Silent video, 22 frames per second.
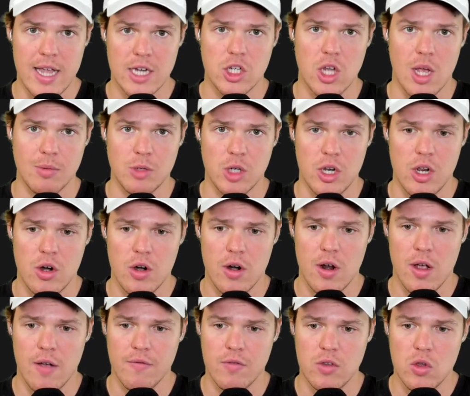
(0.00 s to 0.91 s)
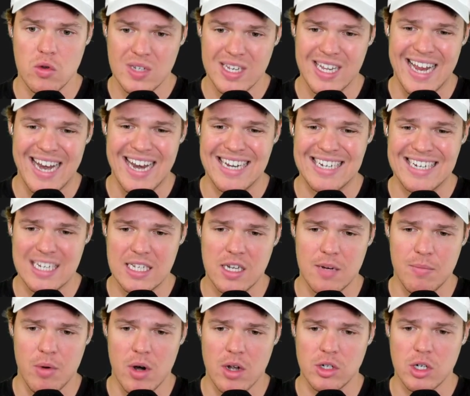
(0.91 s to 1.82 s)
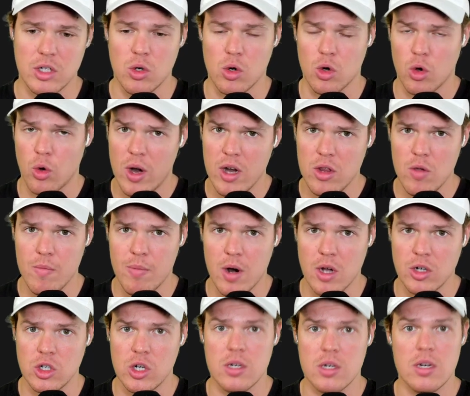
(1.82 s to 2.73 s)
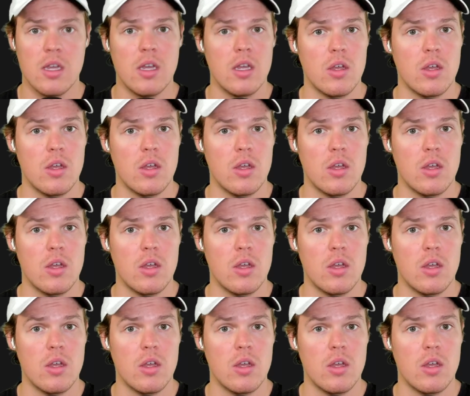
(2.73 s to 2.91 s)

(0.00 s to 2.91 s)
option here of using an existing project or create a new project,